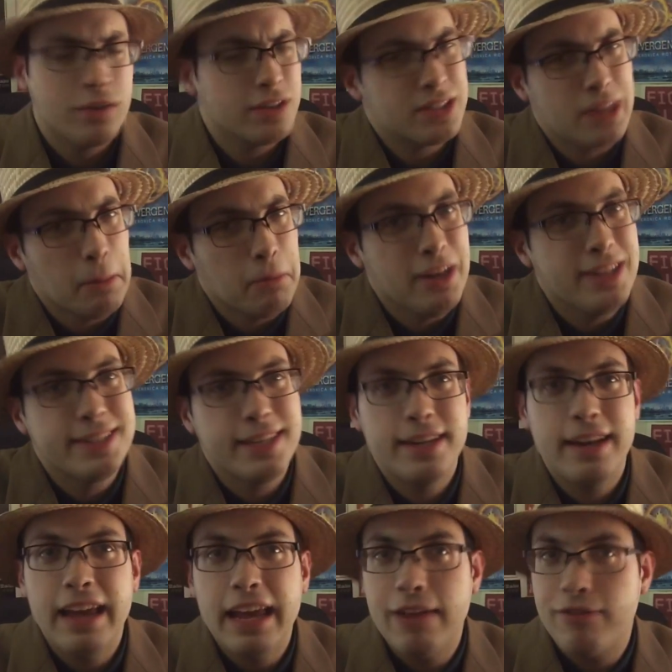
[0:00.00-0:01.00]
For some
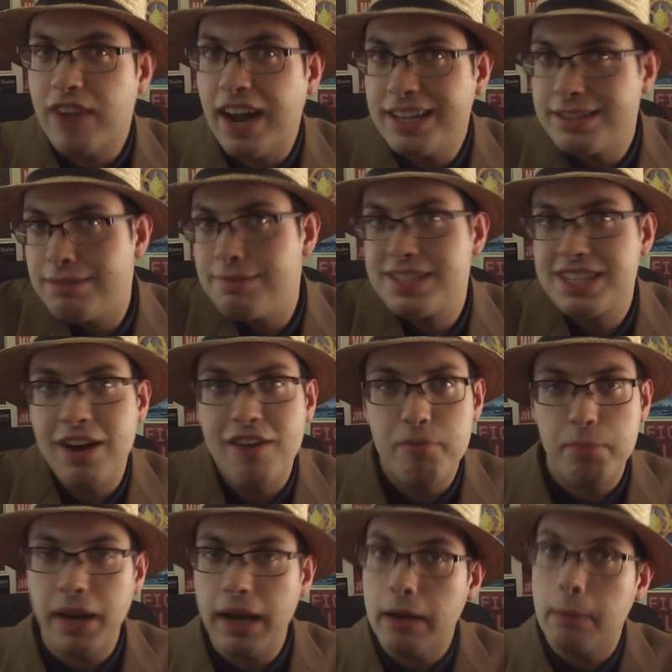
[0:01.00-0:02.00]
reason, he finds
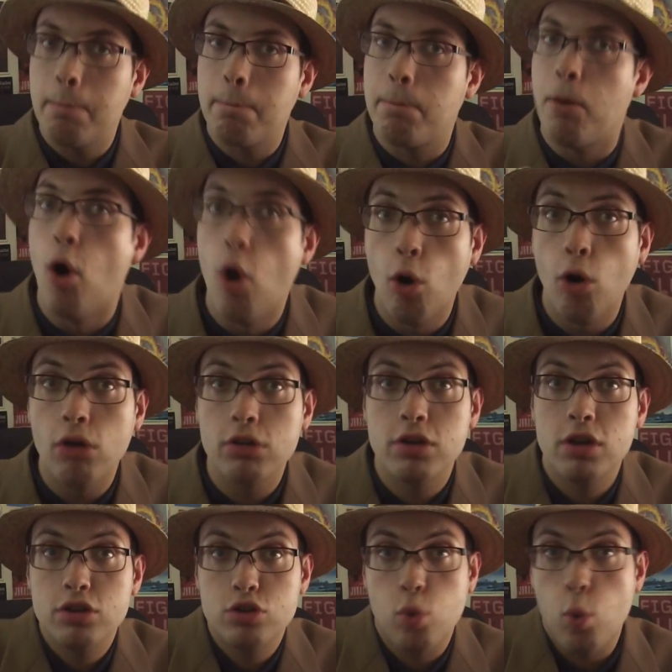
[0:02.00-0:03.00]
himself being
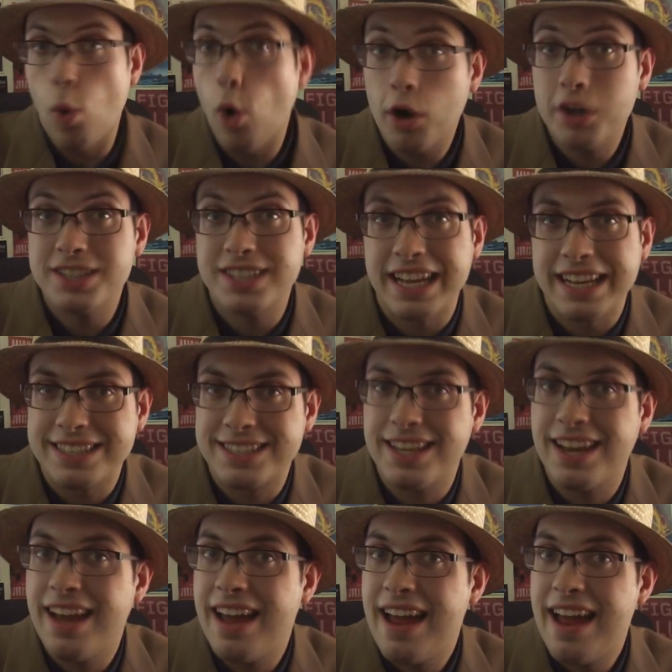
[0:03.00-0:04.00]
pulled towards it
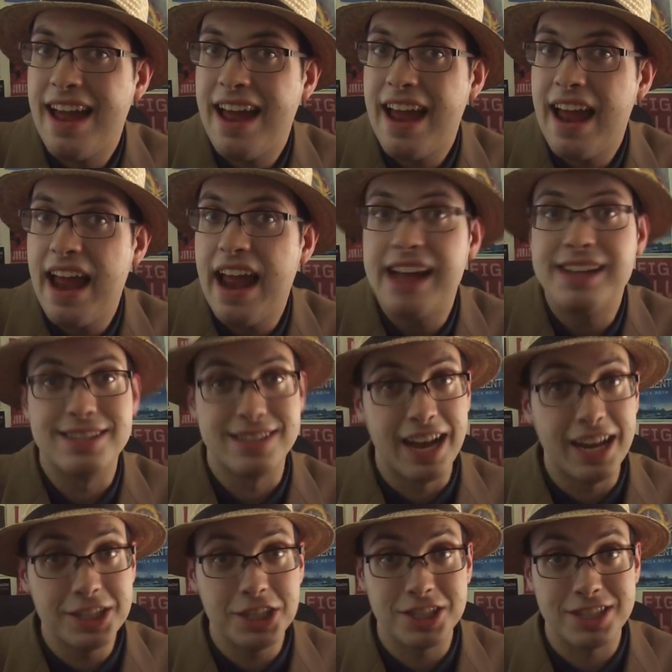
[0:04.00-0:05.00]
and
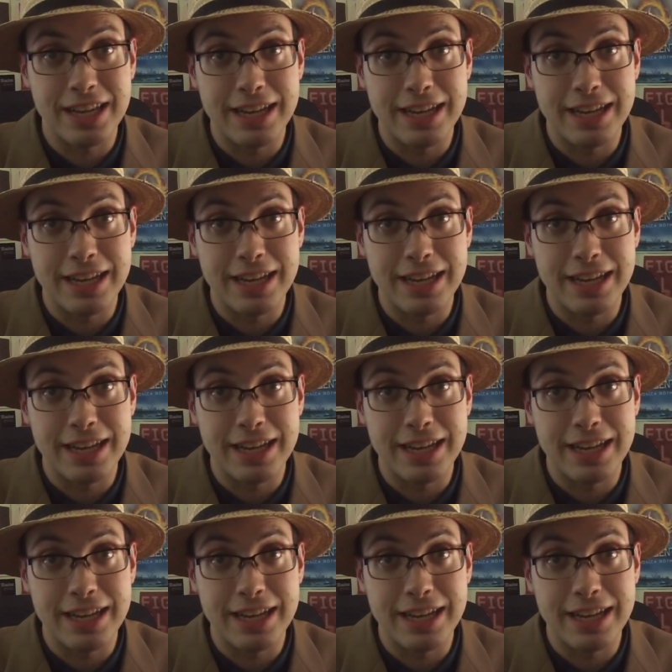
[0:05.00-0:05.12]
touches